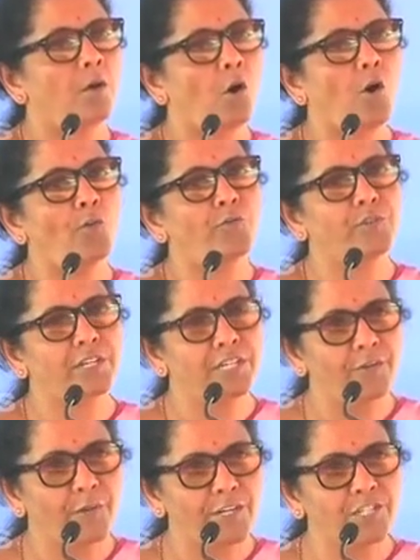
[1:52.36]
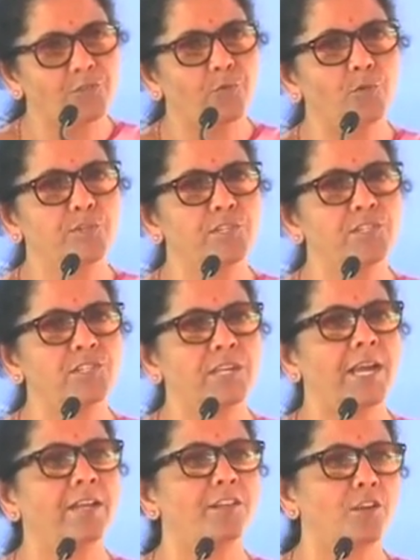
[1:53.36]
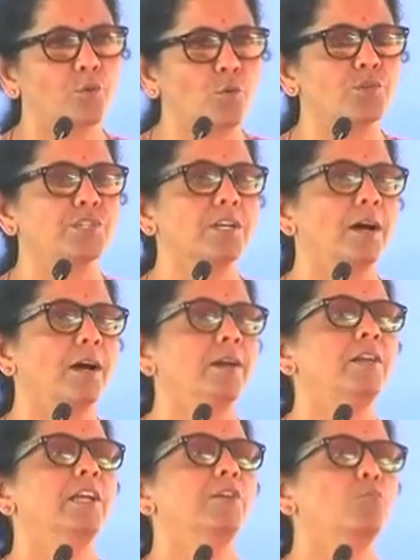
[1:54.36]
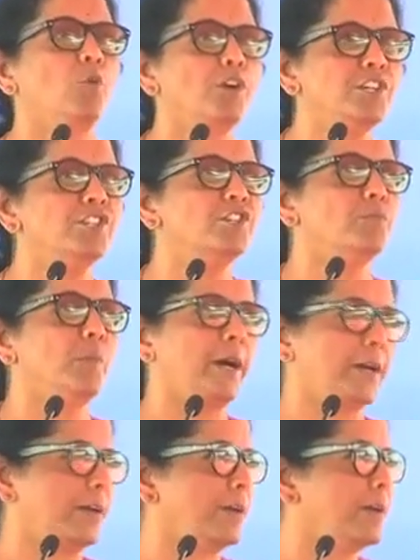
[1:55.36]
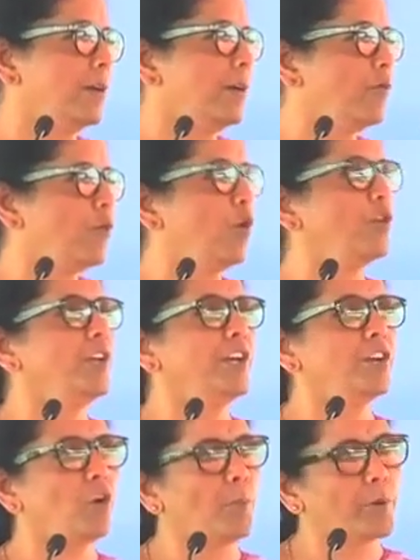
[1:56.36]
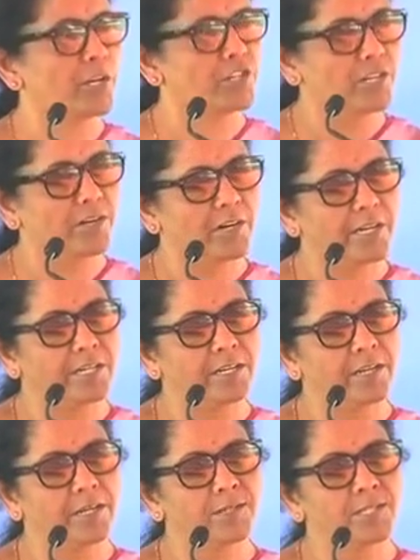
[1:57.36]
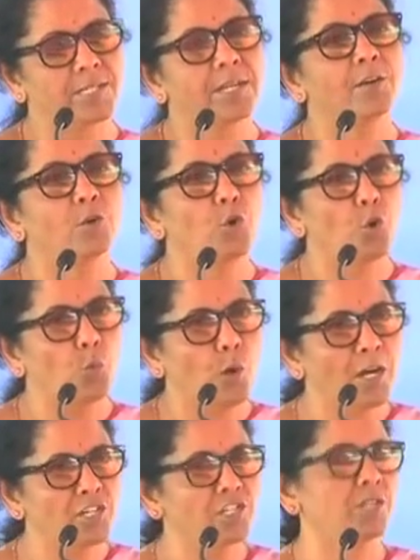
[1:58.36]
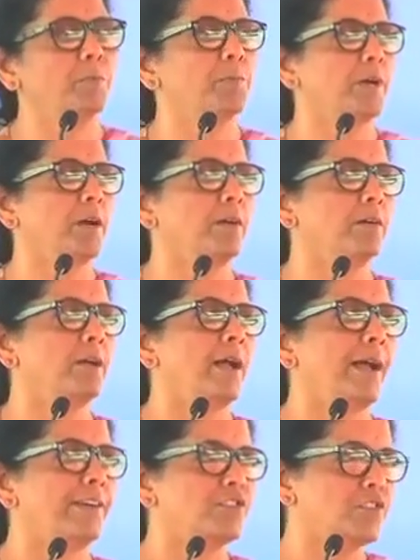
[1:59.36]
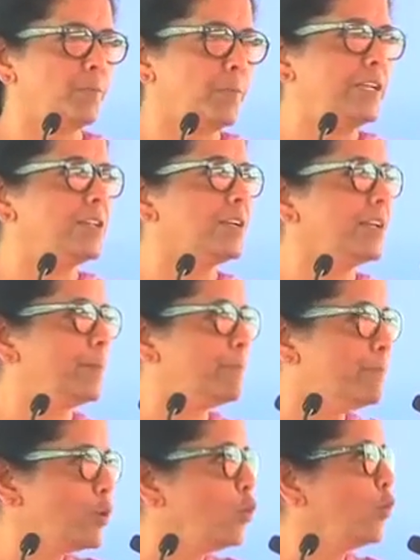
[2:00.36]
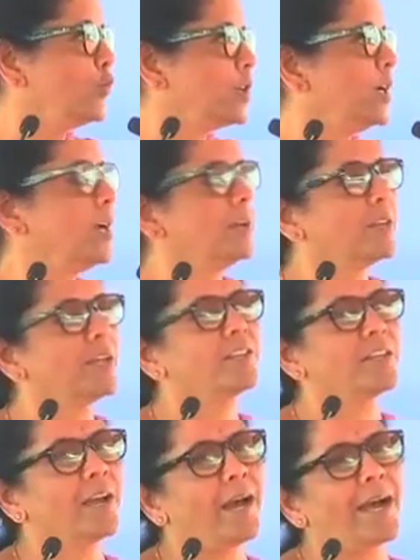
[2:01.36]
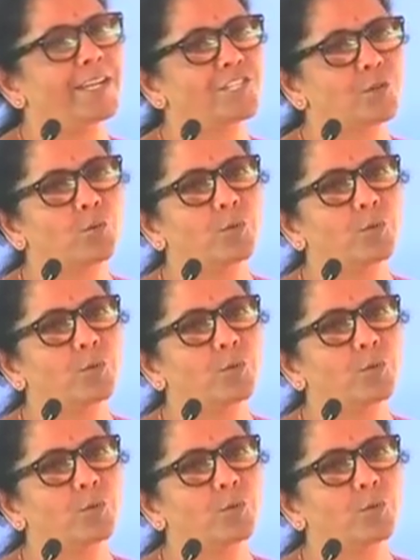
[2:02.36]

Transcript: of the defense forces and the Coast Guard in wanting to buy for their operational readiness, Goa Shipyard has repeatedly proved that they are as